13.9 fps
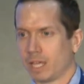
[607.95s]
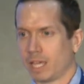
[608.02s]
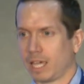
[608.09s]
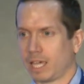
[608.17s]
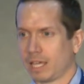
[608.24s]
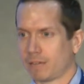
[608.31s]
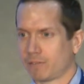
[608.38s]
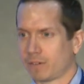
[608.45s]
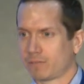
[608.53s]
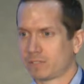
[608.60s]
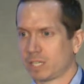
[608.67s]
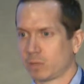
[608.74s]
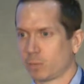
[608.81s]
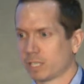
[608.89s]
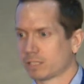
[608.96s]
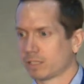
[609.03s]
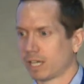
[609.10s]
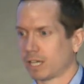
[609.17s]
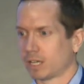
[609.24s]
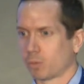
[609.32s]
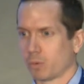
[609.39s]
and 15 weeks
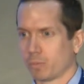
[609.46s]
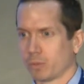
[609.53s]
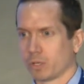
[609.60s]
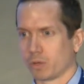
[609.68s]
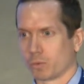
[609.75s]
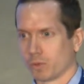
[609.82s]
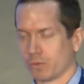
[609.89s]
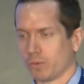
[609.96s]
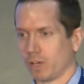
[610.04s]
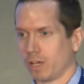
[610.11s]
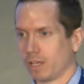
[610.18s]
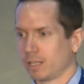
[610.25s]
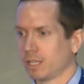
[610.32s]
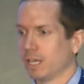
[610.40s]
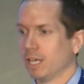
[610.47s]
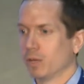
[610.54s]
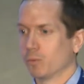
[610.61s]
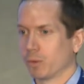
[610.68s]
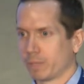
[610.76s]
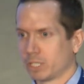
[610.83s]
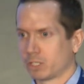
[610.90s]
later we'll put a roof on,
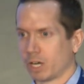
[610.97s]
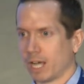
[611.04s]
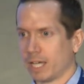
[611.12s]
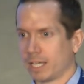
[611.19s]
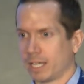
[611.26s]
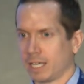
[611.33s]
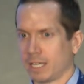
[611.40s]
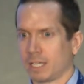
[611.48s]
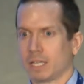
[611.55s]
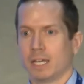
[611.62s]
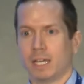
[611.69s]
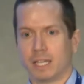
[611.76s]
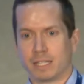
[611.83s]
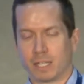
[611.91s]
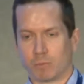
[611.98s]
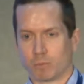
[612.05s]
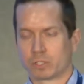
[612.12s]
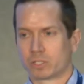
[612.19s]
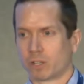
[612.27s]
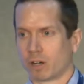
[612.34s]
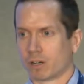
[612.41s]
we'll be dried in, then we'll
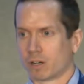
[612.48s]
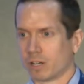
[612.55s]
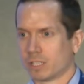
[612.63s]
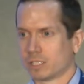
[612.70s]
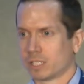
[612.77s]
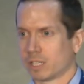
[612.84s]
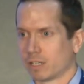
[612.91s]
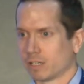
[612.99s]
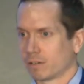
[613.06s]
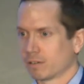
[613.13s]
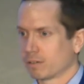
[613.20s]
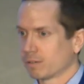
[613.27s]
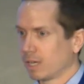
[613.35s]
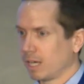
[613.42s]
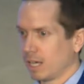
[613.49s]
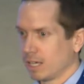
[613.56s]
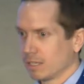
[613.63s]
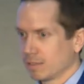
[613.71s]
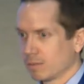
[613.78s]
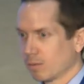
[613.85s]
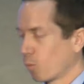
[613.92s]
start our
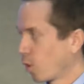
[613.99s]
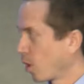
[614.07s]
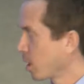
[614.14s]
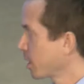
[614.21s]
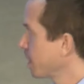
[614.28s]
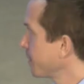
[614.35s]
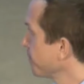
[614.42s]
interior work.